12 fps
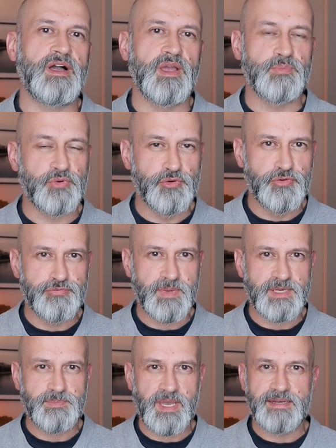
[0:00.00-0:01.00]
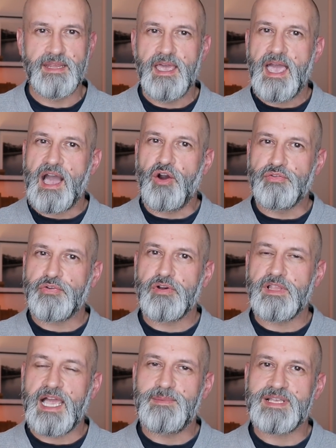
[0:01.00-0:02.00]
improvement, but
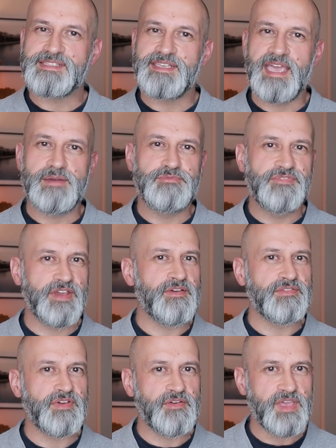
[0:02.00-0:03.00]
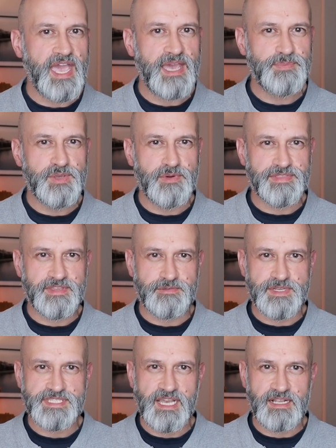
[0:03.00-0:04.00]
overall I must say I'm very, very happy with the
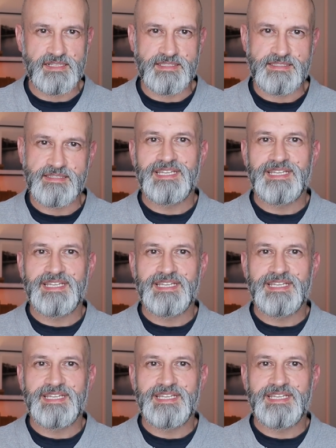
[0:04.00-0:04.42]
results.